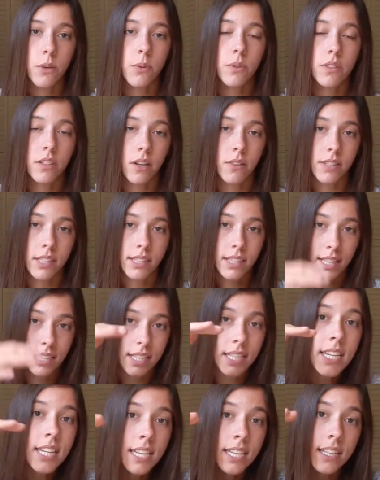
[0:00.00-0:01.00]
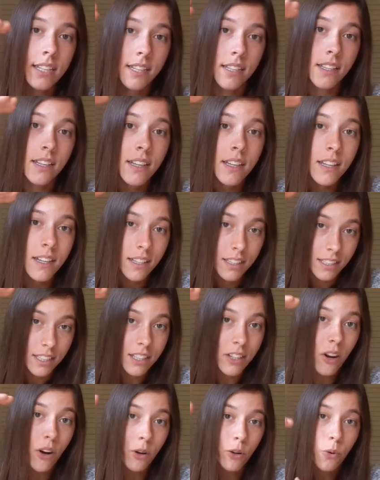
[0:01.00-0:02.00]
you will know that they need,
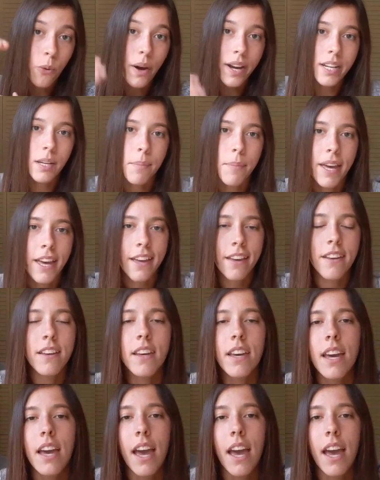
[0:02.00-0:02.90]
you know, quite a bit.